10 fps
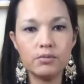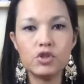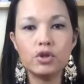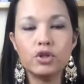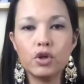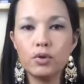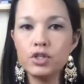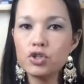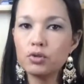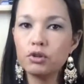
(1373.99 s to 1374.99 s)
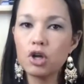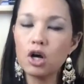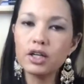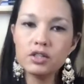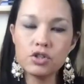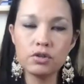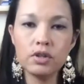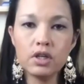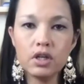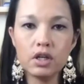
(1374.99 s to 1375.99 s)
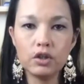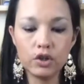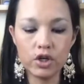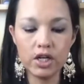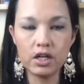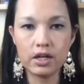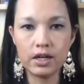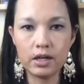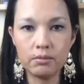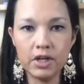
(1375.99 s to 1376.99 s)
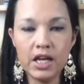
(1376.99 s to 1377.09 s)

So you're going to log into the Learning Hub.